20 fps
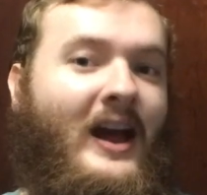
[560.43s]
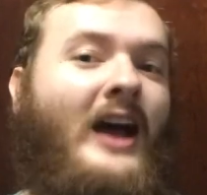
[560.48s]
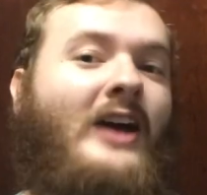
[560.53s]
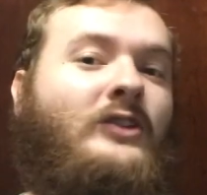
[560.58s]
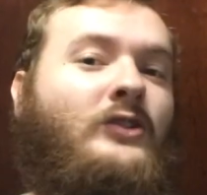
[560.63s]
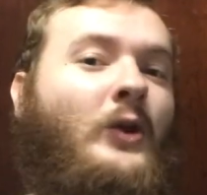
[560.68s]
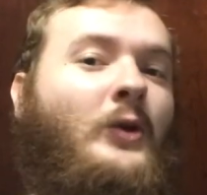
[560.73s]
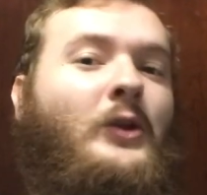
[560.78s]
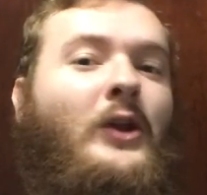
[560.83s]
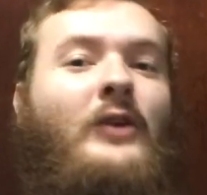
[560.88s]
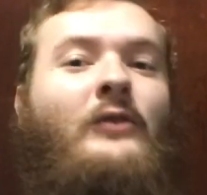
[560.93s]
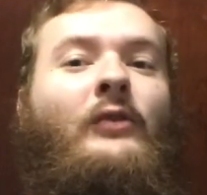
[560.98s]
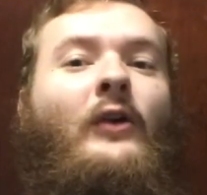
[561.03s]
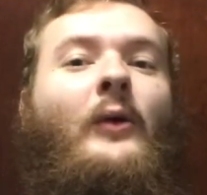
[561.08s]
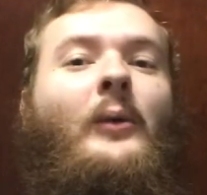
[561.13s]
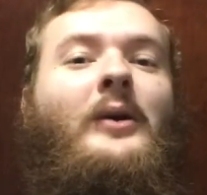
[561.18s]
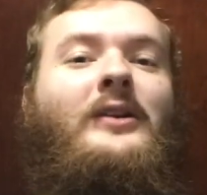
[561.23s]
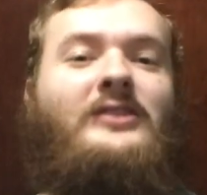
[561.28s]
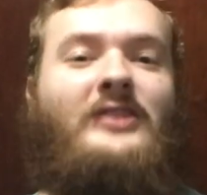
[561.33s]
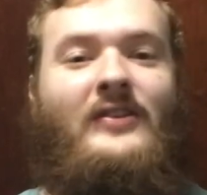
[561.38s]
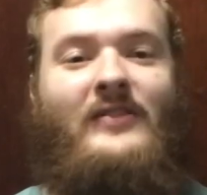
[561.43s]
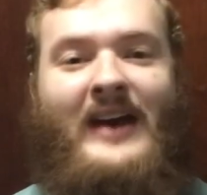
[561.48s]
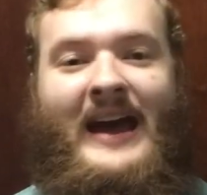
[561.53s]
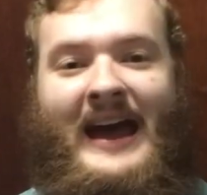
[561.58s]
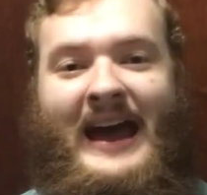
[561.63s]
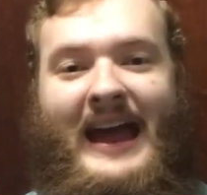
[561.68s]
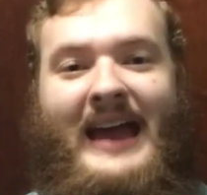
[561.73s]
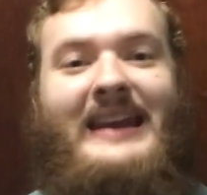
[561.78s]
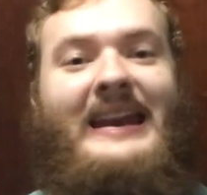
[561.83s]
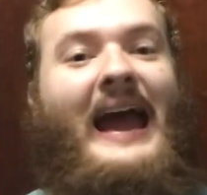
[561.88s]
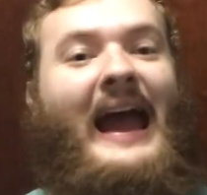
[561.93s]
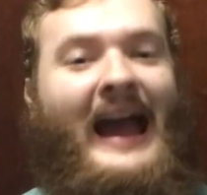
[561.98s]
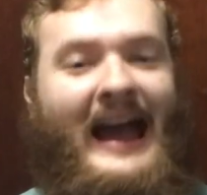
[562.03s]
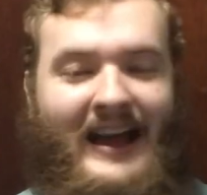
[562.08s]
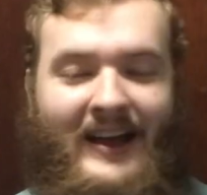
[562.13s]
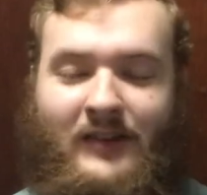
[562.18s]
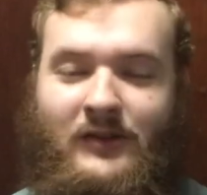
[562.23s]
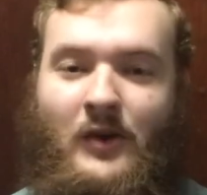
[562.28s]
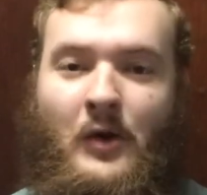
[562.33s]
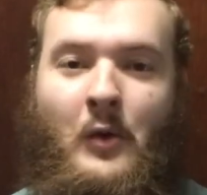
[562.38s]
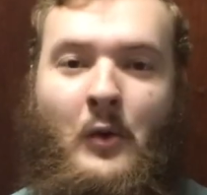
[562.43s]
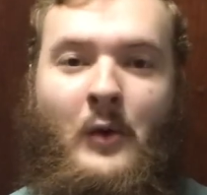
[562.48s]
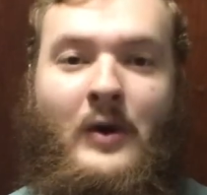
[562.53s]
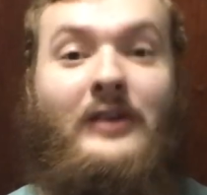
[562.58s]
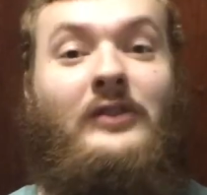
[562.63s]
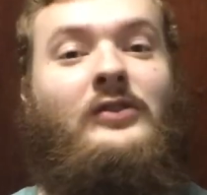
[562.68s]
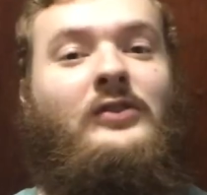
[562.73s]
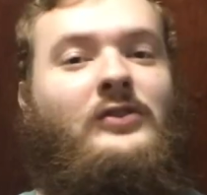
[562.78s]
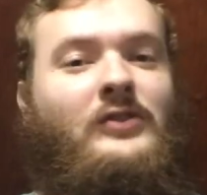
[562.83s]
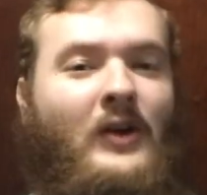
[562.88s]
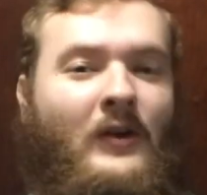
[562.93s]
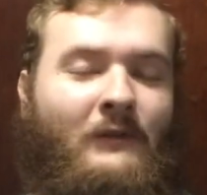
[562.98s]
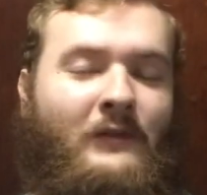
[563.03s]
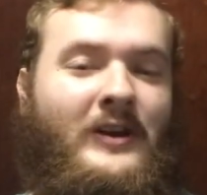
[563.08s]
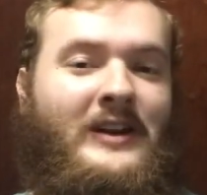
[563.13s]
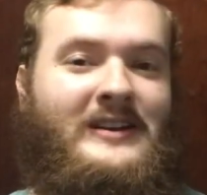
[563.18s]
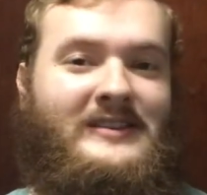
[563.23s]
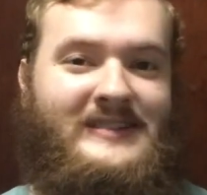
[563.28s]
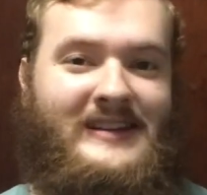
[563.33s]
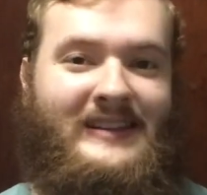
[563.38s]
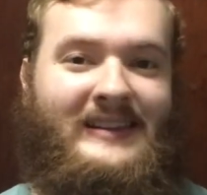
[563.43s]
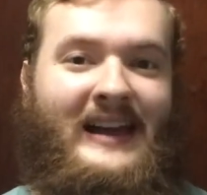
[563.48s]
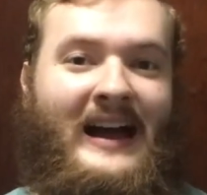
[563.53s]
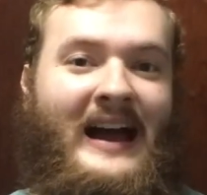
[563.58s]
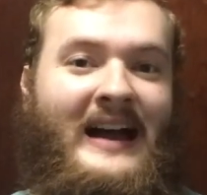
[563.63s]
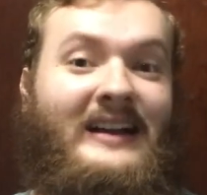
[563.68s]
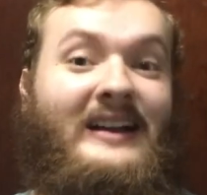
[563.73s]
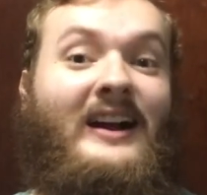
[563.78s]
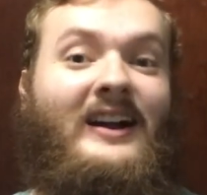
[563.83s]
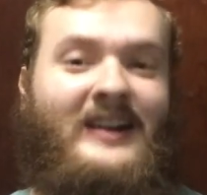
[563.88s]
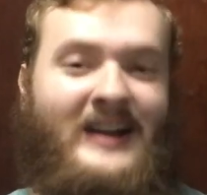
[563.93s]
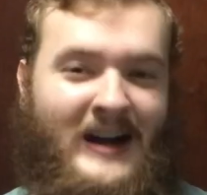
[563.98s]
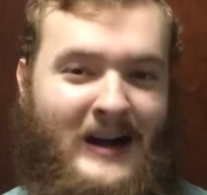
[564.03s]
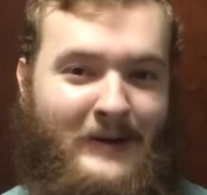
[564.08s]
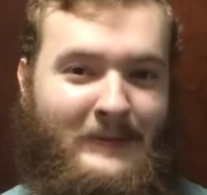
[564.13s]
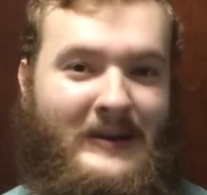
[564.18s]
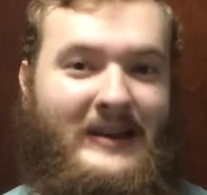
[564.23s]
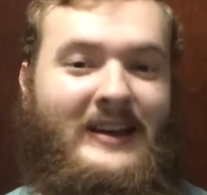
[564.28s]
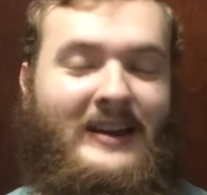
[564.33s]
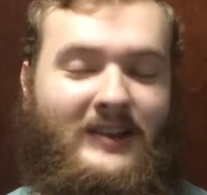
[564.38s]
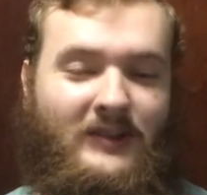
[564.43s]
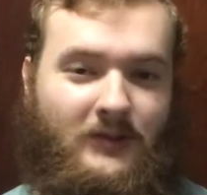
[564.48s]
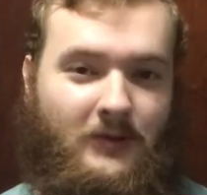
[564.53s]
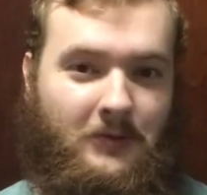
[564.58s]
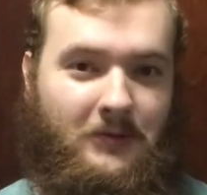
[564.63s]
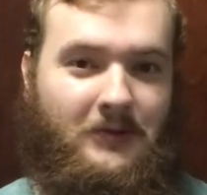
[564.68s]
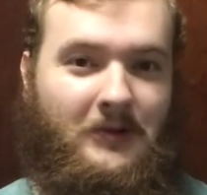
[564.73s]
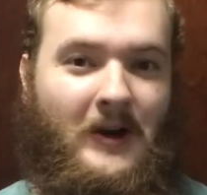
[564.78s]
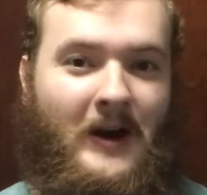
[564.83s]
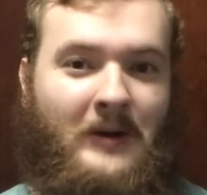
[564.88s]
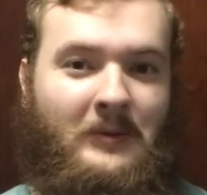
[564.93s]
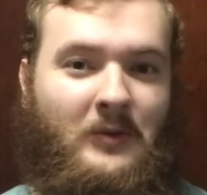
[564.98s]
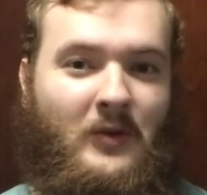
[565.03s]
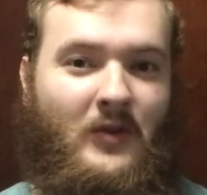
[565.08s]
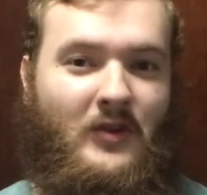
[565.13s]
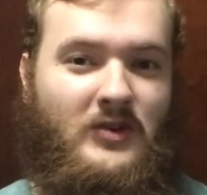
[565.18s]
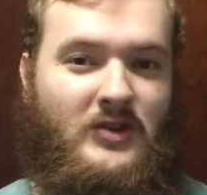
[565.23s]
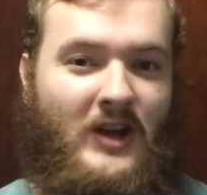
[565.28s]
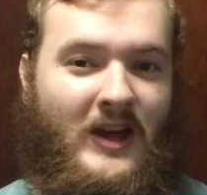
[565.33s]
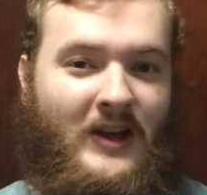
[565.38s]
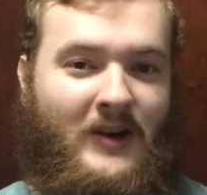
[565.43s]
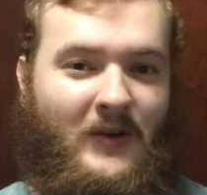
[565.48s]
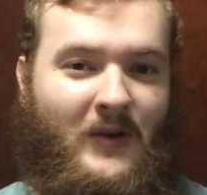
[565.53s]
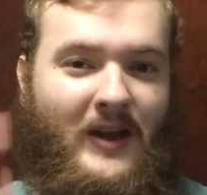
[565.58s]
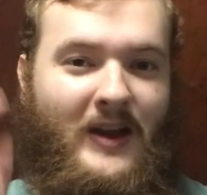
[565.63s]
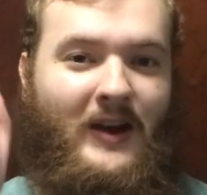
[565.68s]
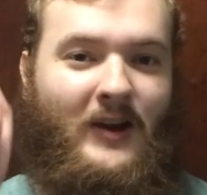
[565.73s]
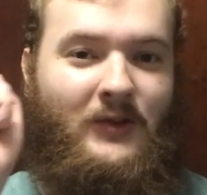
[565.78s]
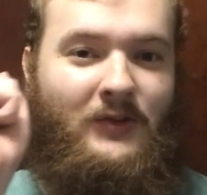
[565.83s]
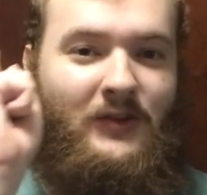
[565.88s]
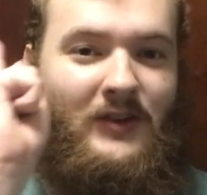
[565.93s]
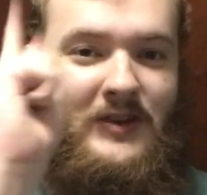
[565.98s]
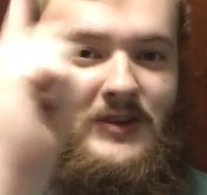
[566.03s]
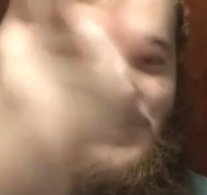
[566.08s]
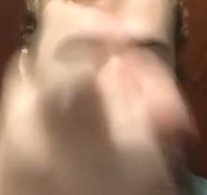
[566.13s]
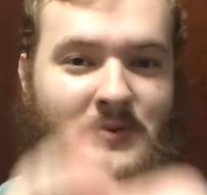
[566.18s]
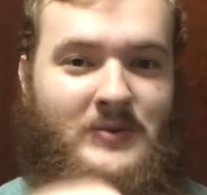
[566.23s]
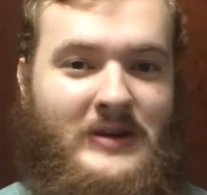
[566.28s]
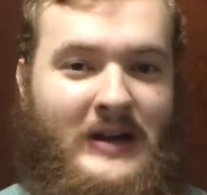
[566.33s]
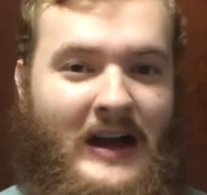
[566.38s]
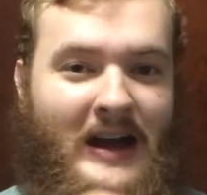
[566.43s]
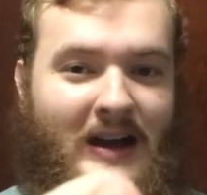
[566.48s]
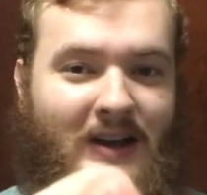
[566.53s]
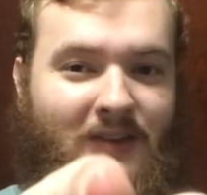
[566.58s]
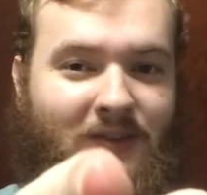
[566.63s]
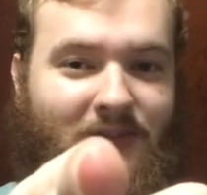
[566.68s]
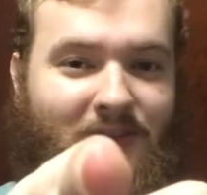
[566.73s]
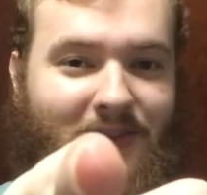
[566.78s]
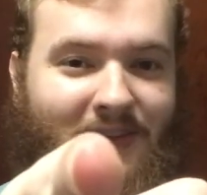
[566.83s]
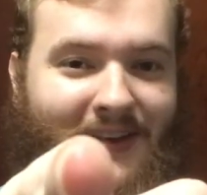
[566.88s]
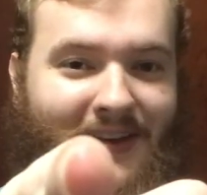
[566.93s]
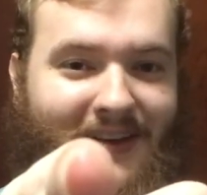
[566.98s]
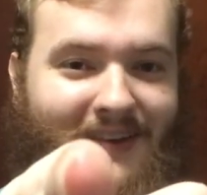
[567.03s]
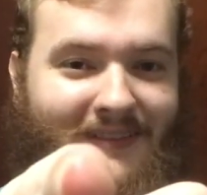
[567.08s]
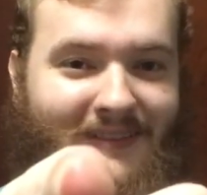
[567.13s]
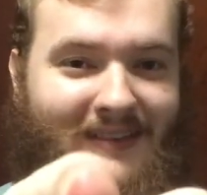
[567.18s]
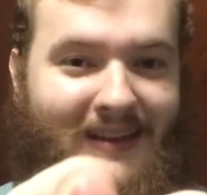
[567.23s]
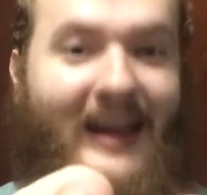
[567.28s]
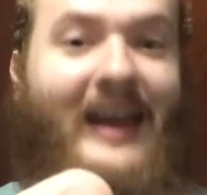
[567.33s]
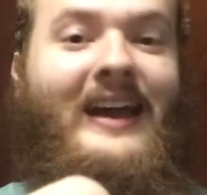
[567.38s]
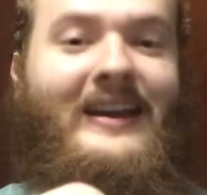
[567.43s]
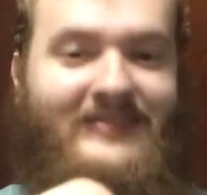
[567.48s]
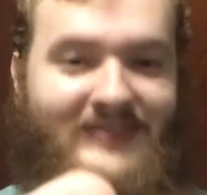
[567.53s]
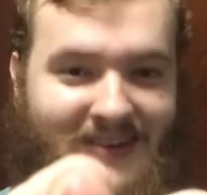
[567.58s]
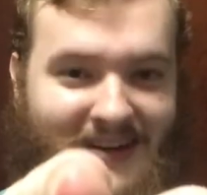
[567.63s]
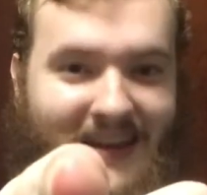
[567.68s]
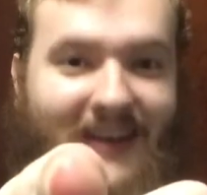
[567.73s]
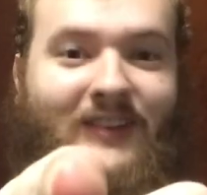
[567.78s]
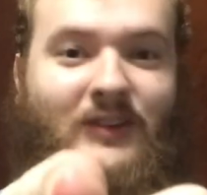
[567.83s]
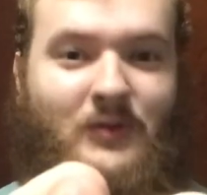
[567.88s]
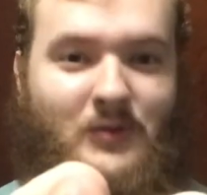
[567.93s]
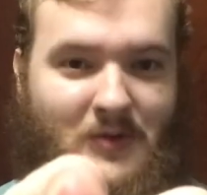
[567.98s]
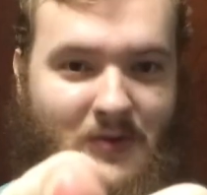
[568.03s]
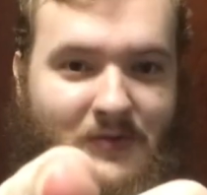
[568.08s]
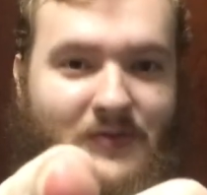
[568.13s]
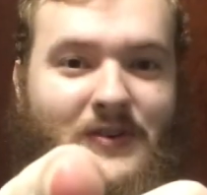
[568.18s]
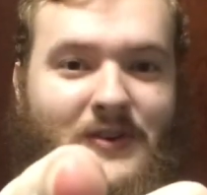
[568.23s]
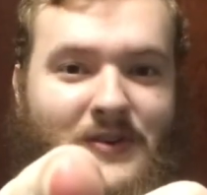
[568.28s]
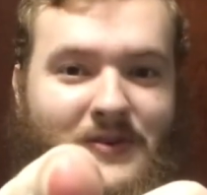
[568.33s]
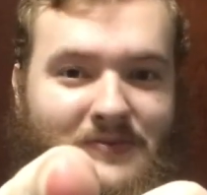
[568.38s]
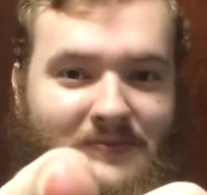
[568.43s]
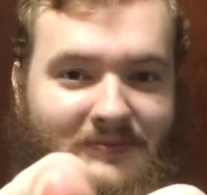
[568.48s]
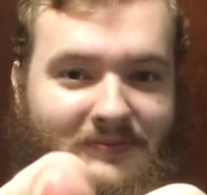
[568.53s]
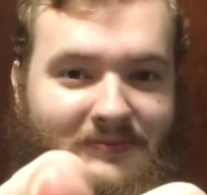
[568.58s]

So look forward to that, and as always, don't forget to like, comment, and subscribe to the channel, and I'll see you guys in the next review.